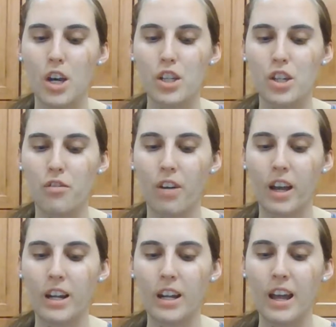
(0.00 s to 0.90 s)
she
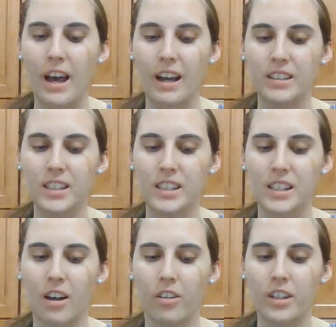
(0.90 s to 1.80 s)
ran an ad to
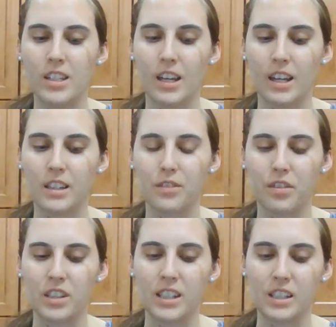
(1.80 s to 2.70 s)
sell the tickets for
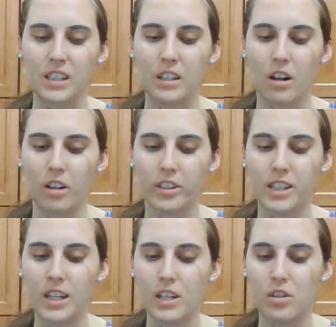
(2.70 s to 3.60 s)
$60
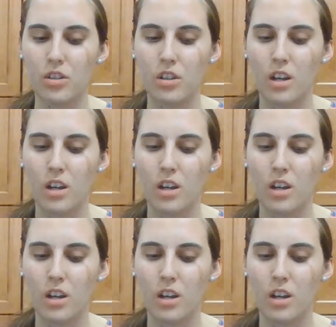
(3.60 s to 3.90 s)
each.